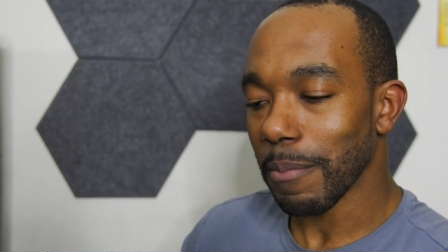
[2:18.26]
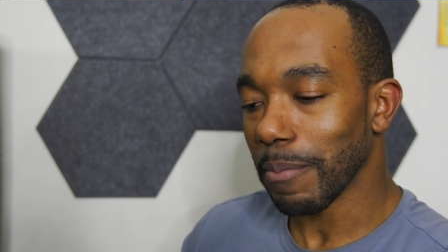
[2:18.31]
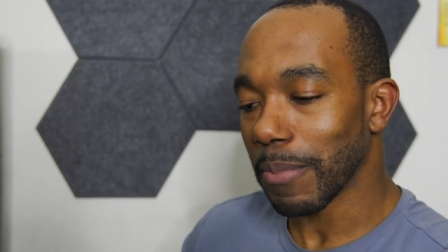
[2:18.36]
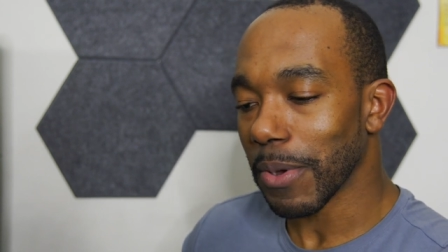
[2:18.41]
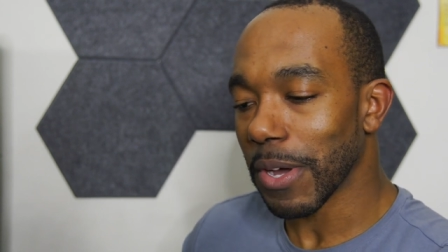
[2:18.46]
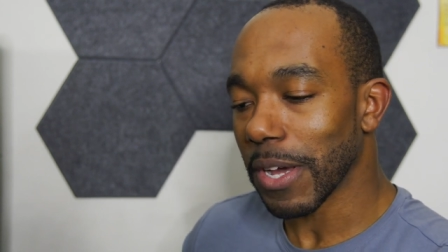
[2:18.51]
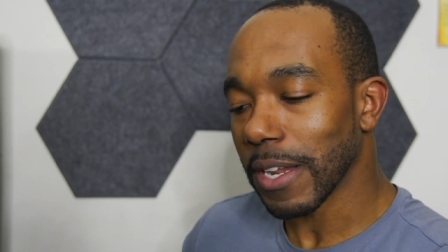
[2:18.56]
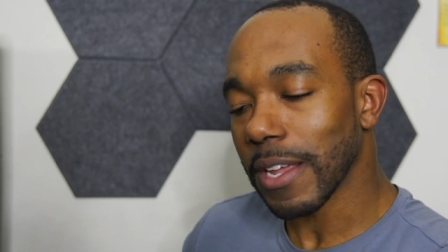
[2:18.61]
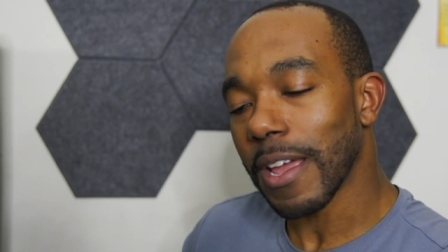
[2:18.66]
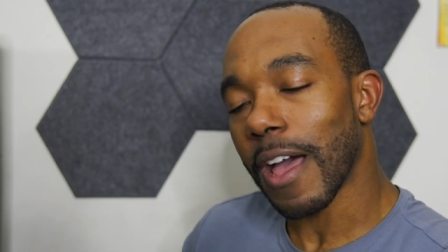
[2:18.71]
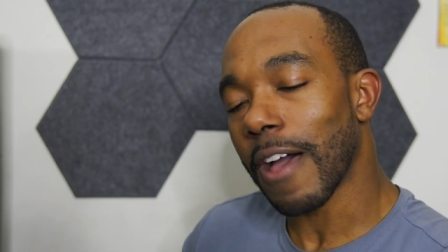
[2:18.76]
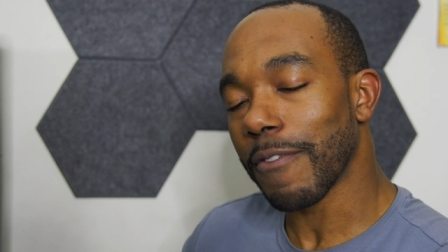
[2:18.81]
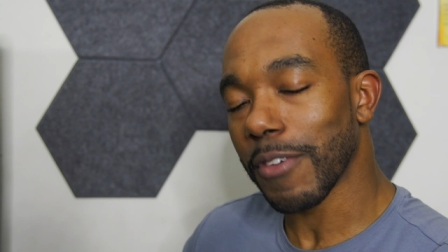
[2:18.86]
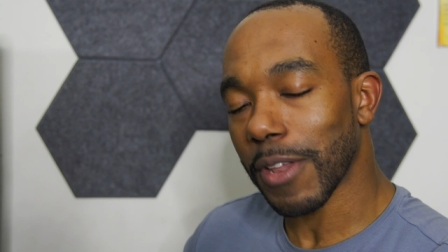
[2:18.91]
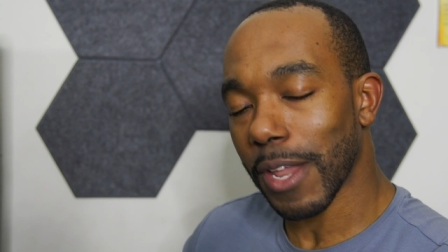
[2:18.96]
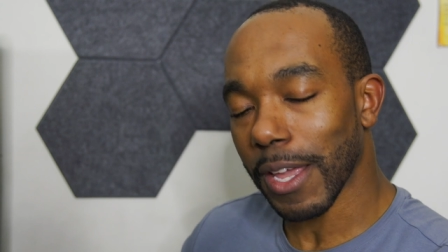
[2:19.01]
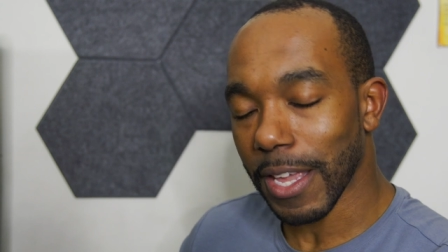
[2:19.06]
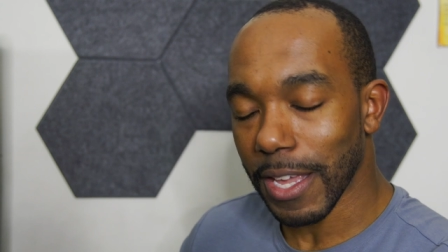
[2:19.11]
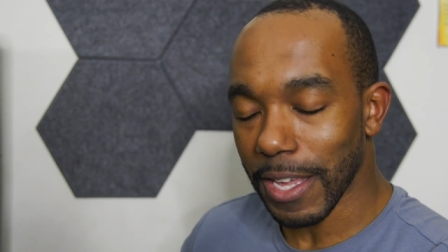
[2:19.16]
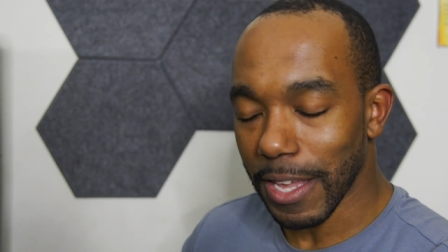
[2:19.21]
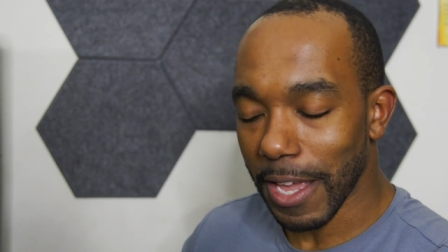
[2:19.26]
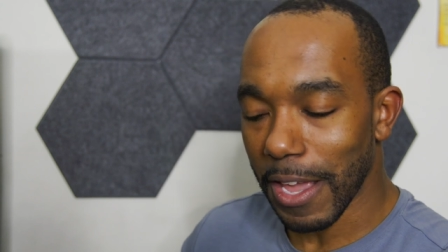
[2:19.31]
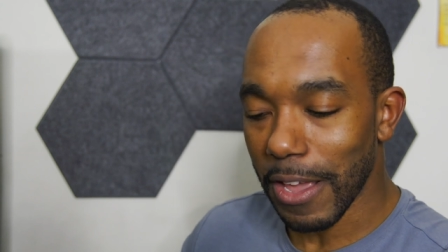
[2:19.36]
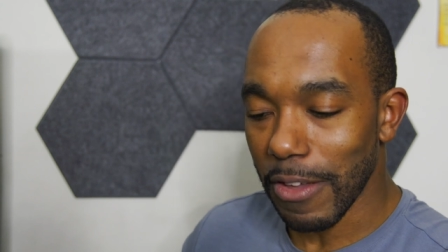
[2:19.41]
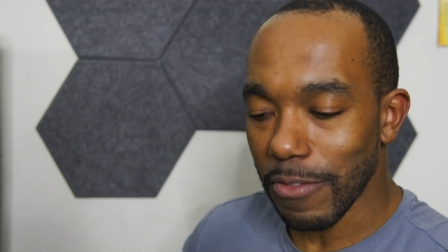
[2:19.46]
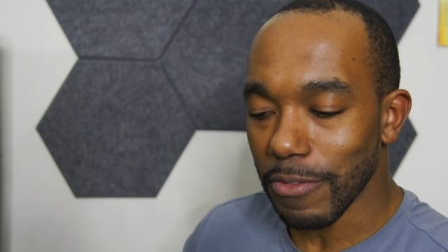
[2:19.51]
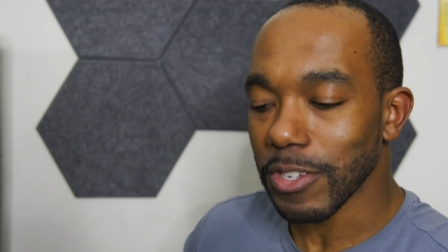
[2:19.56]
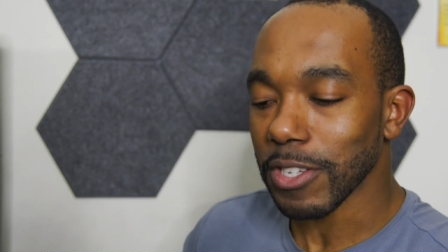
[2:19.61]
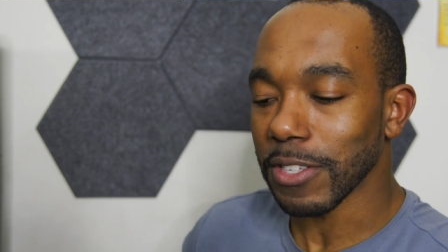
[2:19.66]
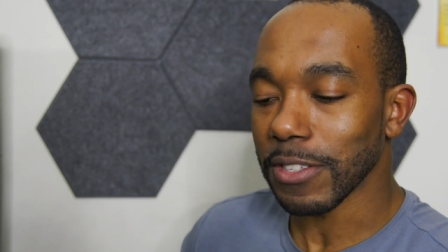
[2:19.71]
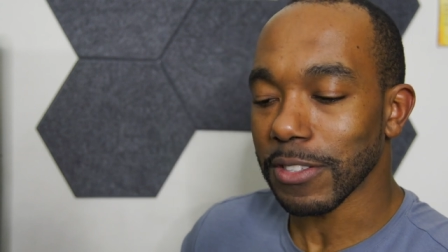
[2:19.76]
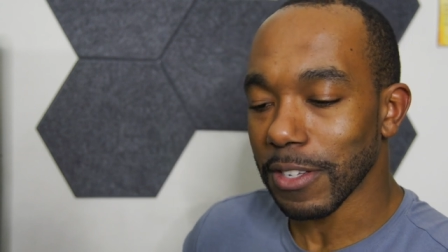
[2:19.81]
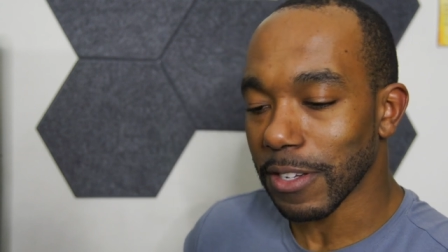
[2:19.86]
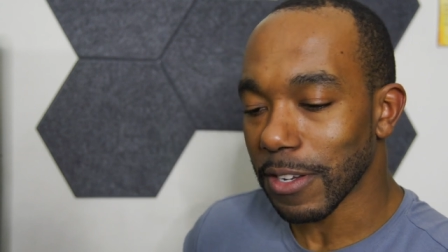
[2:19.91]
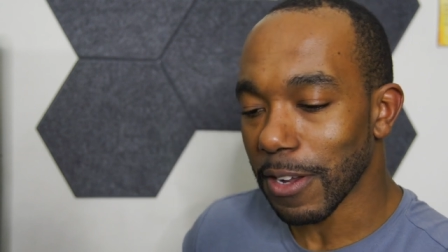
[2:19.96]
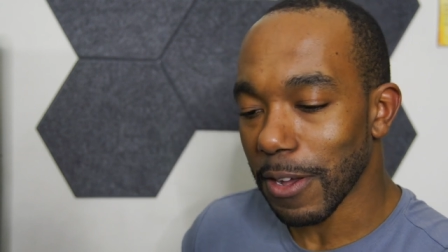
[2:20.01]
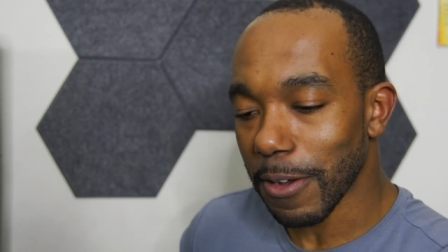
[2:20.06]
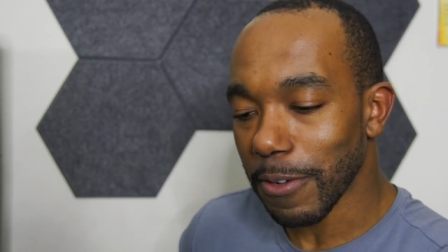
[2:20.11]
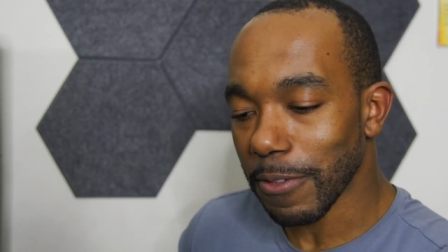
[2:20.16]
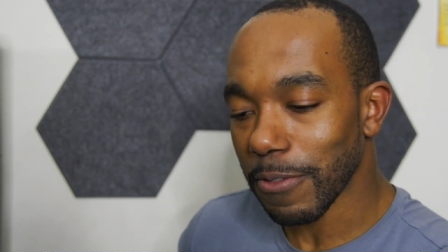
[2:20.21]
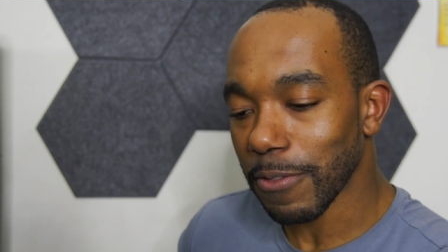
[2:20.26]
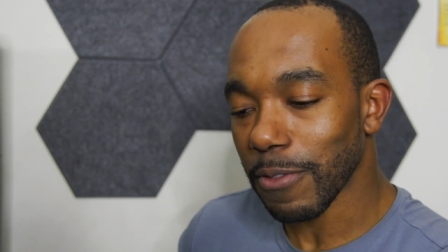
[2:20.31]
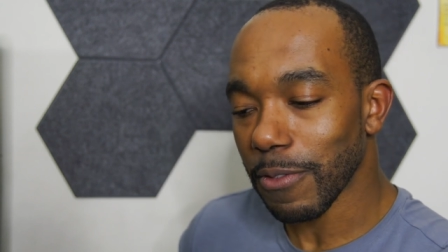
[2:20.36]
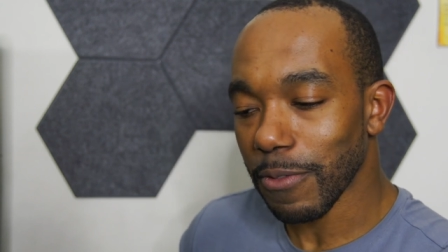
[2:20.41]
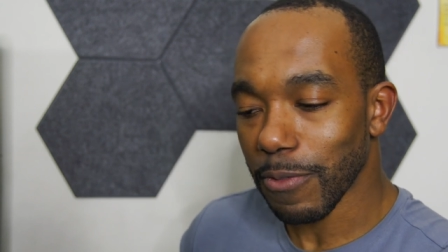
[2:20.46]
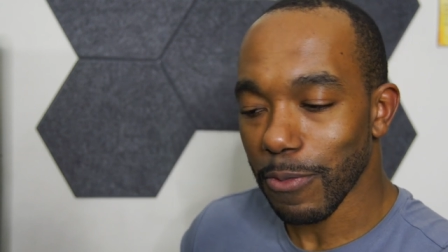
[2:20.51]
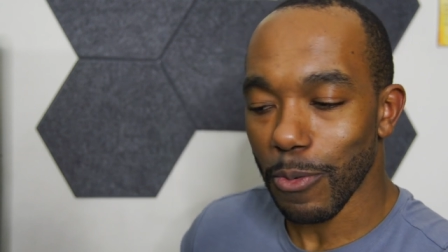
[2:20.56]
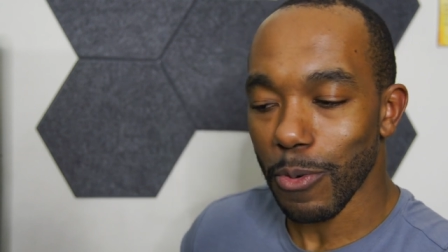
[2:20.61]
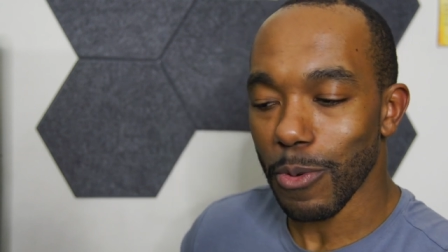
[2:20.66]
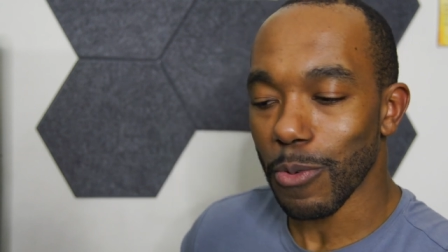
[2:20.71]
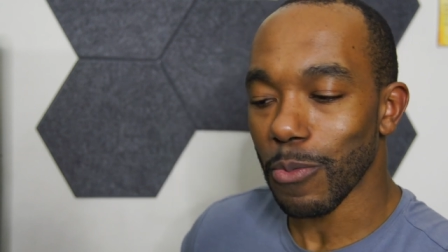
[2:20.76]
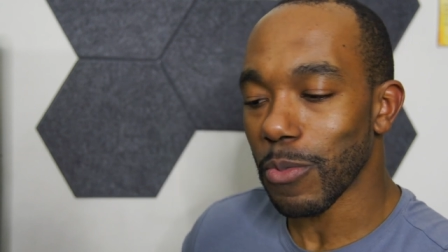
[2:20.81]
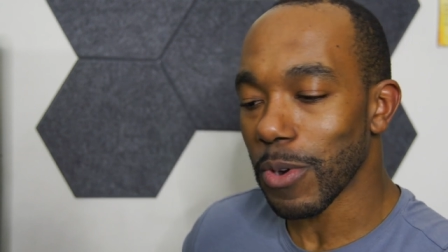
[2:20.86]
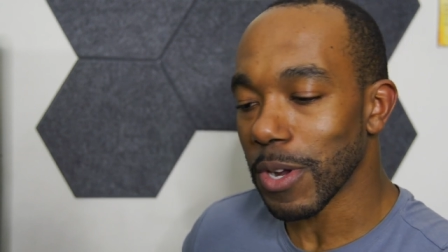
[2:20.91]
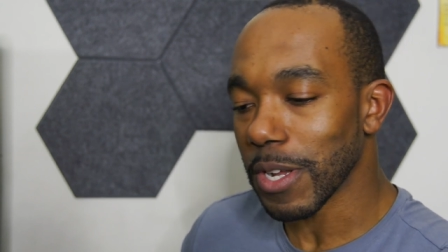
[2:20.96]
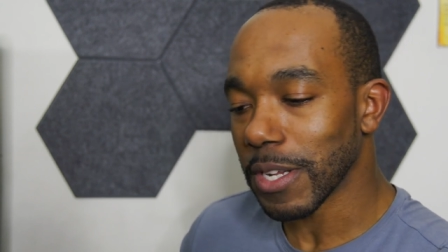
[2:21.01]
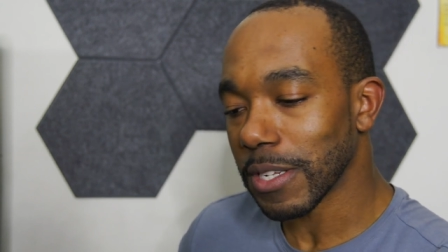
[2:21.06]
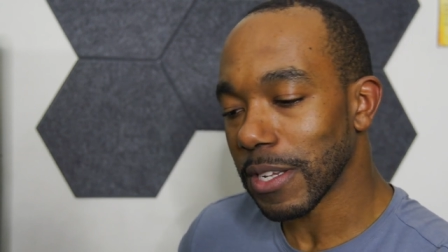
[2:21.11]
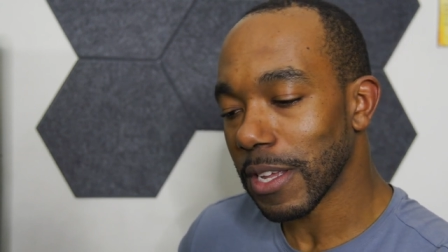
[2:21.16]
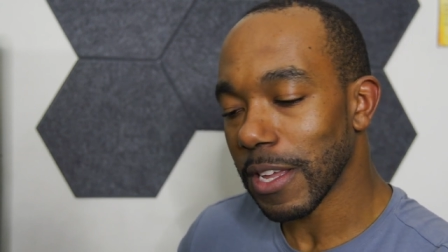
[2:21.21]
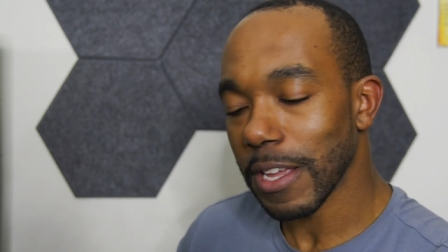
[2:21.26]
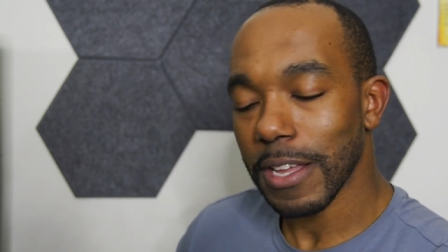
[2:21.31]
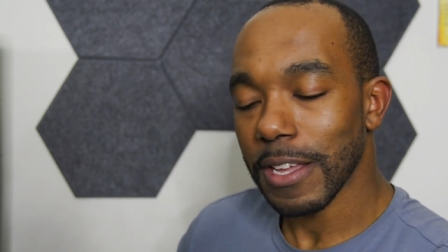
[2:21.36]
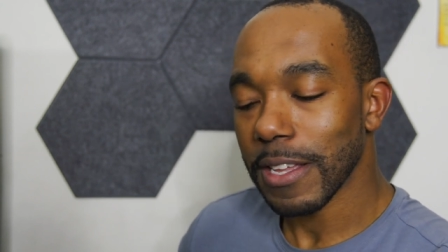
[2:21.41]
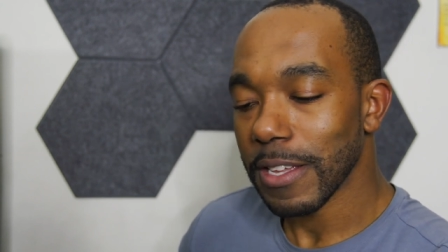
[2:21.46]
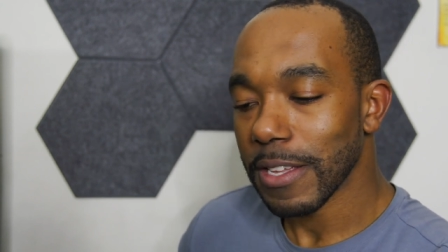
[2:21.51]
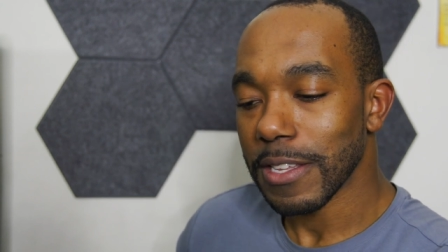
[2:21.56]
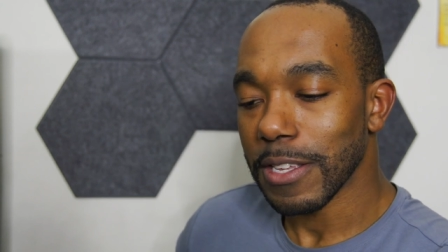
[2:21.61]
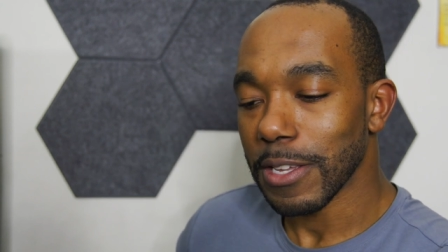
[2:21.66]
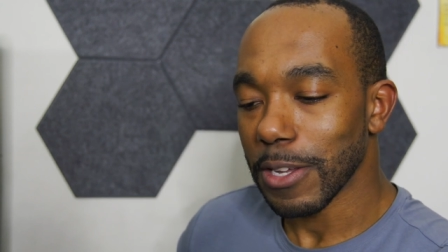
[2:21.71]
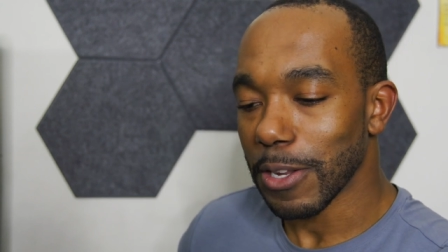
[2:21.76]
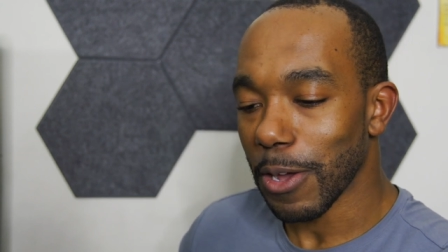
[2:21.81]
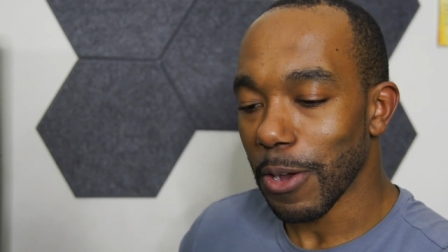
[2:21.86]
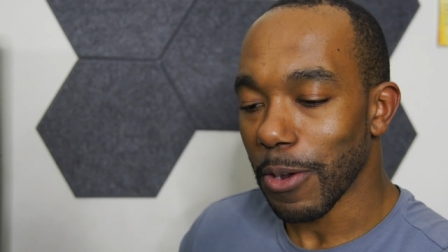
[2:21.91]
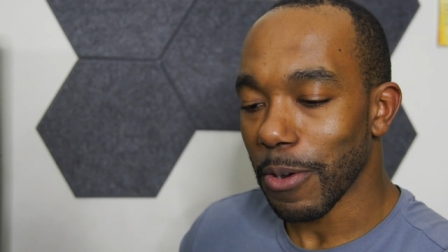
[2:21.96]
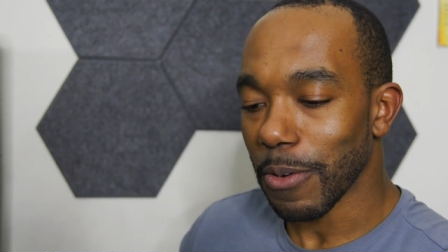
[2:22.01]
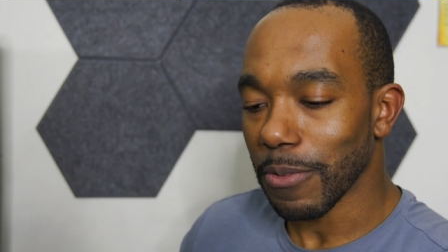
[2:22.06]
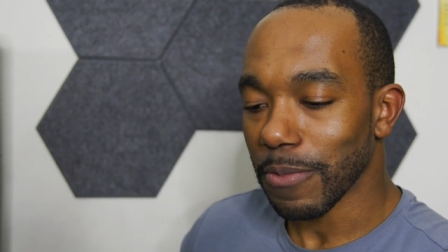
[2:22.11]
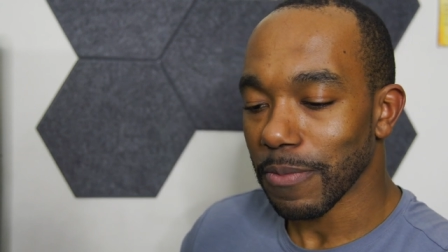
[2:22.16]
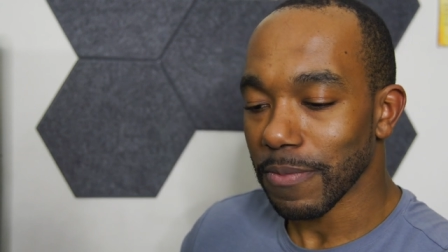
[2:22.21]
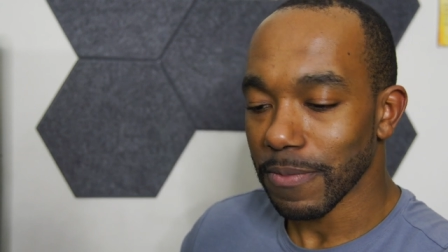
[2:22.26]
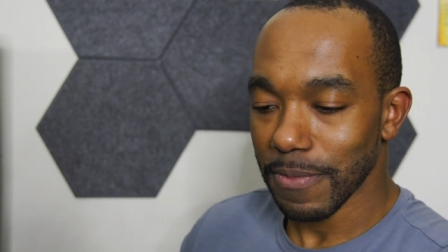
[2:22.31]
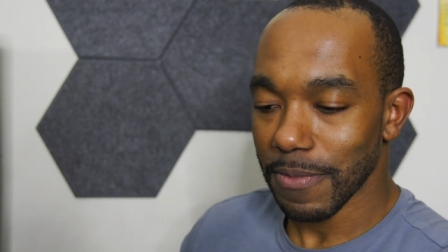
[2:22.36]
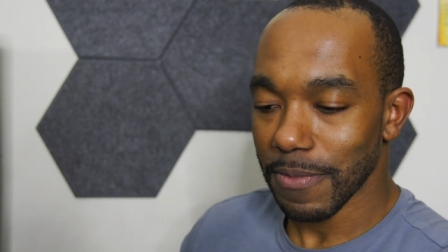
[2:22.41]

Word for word: but I feel like it gave just enough for what you know